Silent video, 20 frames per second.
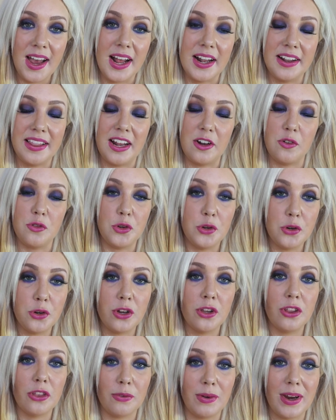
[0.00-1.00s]
and then
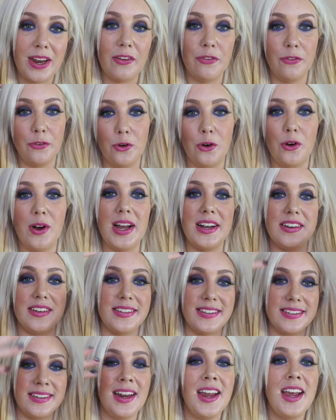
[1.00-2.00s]
2, 3, 4, and
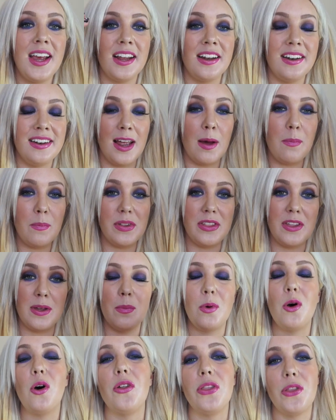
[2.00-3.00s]
just number
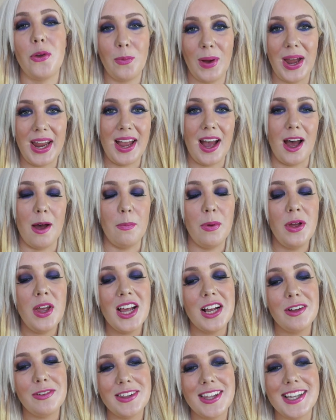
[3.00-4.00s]
them on the way up.
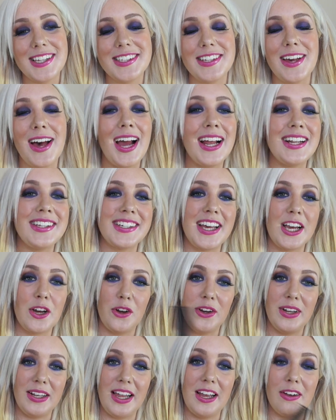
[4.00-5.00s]
For the sides I
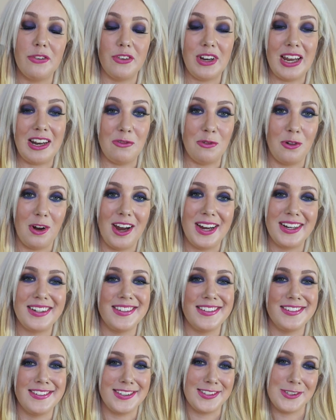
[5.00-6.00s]
go left and right,
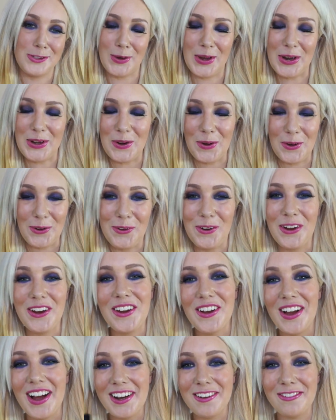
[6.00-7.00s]
just so I know
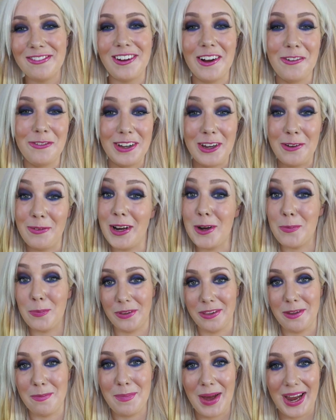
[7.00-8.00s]
kind of roughly where to
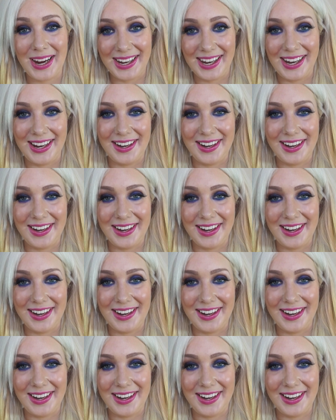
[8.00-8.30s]
put them back